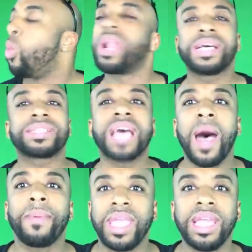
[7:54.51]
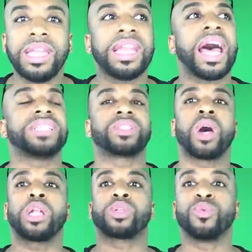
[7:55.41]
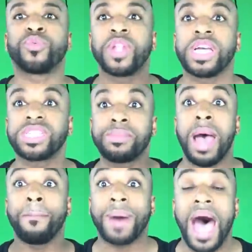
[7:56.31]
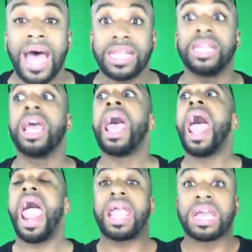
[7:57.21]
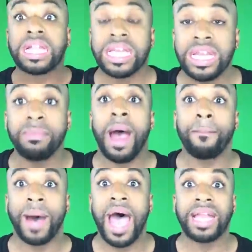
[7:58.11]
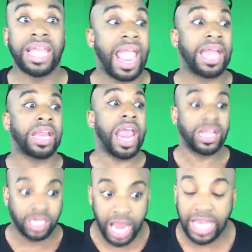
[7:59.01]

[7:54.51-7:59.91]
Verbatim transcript: When I stop eating it and I start to flush my body and clean my body and, and,